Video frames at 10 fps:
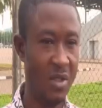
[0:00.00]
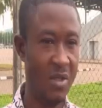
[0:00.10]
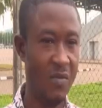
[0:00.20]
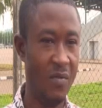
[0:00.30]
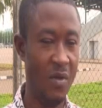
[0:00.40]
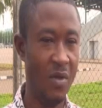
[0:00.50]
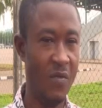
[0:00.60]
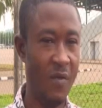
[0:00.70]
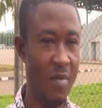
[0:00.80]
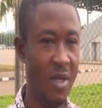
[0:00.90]
for your
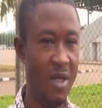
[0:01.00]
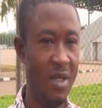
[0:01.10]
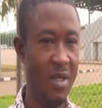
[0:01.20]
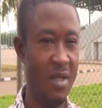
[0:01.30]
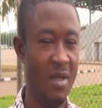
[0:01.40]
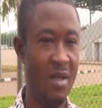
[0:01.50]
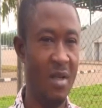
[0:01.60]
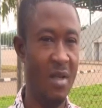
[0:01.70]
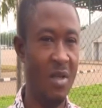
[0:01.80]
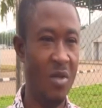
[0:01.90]
family.
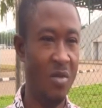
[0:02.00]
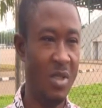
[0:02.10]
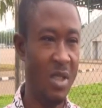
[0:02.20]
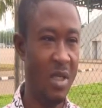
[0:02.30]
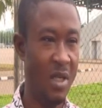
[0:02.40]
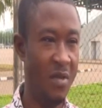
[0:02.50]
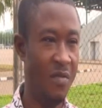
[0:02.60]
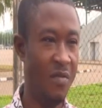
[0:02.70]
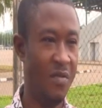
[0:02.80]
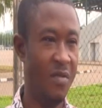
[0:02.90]
You still
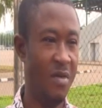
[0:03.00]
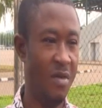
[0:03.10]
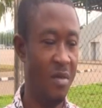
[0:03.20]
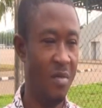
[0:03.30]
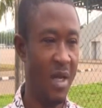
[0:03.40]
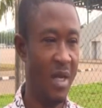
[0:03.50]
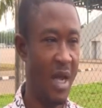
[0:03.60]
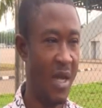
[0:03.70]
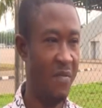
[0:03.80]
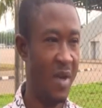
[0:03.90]
live by
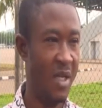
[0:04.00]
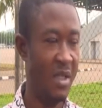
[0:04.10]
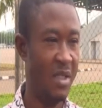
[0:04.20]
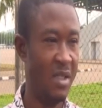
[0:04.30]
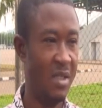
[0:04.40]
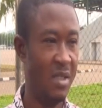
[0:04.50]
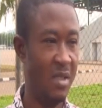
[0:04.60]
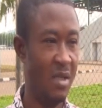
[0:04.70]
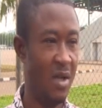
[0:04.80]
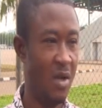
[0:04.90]
the
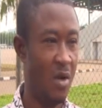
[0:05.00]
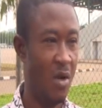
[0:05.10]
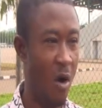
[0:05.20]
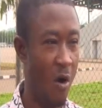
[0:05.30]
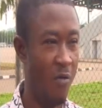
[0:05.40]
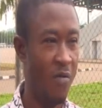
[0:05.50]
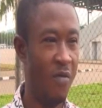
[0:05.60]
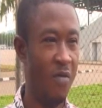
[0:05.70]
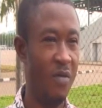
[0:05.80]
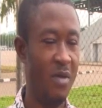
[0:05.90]
advice of
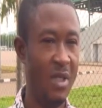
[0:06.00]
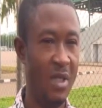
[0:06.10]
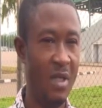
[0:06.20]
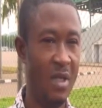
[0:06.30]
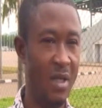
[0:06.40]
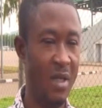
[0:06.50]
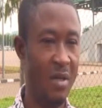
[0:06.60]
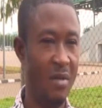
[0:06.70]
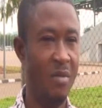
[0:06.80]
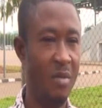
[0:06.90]
the
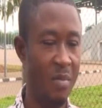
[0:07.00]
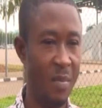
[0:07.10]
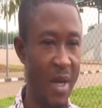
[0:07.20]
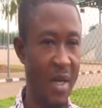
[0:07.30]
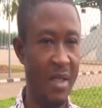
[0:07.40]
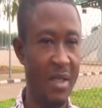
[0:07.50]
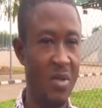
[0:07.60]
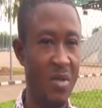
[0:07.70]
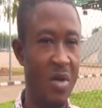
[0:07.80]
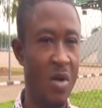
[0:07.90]

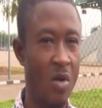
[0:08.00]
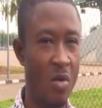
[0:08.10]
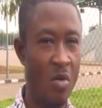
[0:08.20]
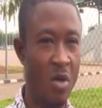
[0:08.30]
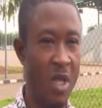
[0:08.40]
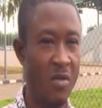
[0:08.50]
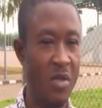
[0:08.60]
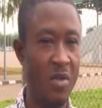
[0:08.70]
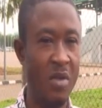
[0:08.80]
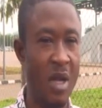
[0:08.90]
parents who
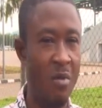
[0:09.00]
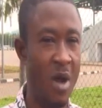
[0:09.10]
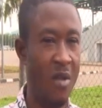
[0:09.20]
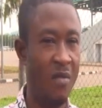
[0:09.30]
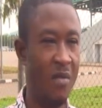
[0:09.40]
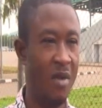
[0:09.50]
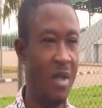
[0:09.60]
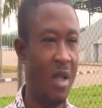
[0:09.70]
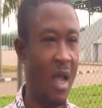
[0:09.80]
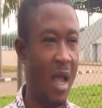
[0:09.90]
gives you their wife.
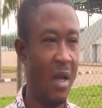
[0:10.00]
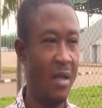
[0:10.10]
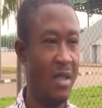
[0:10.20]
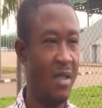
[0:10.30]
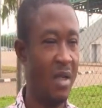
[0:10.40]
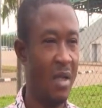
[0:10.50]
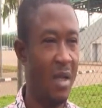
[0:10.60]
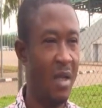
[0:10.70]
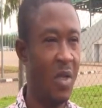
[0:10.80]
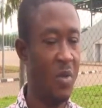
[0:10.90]
And
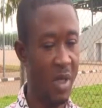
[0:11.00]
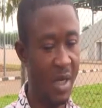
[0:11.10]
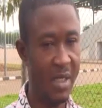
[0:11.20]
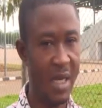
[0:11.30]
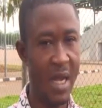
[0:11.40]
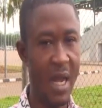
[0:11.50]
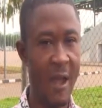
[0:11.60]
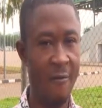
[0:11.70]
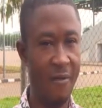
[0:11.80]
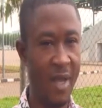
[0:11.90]
it will later
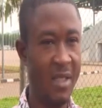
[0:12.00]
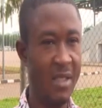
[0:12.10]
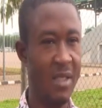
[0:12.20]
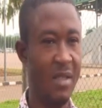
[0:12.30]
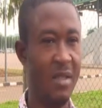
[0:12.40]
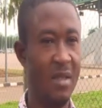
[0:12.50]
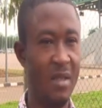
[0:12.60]
affect